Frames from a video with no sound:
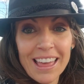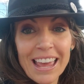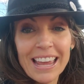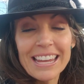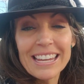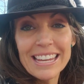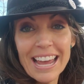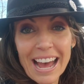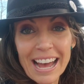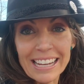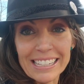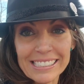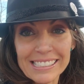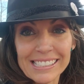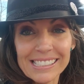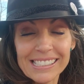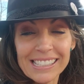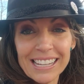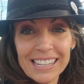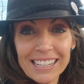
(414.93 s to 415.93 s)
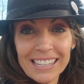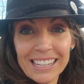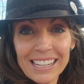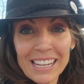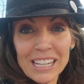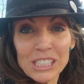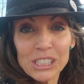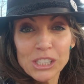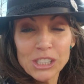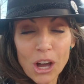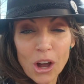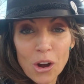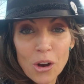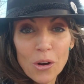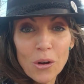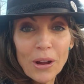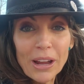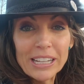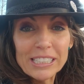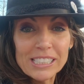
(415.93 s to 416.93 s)
Yes.
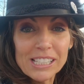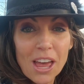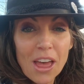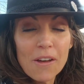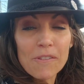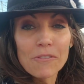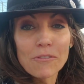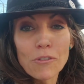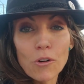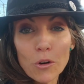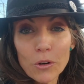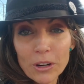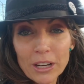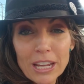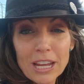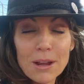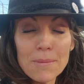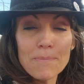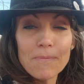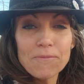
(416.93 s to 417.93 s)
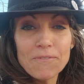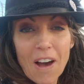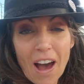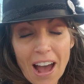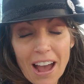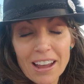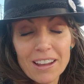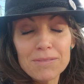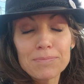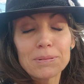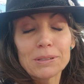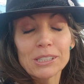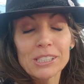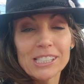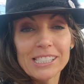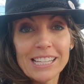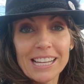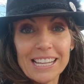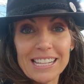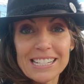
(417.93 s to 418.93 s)
So it's a
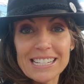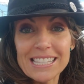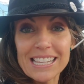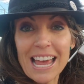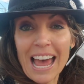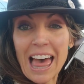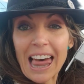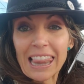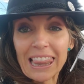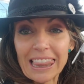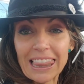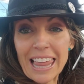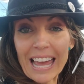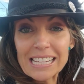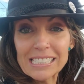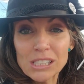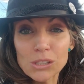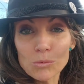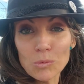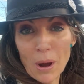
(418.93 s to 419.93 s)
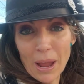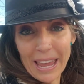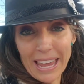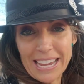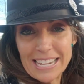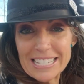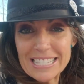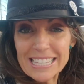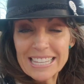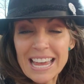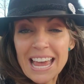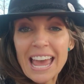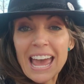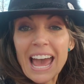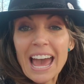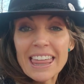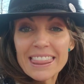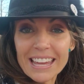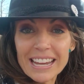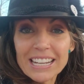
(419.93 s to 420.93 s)
45% less weight
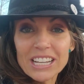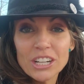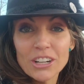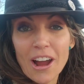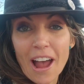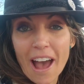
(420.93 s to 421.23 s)
than your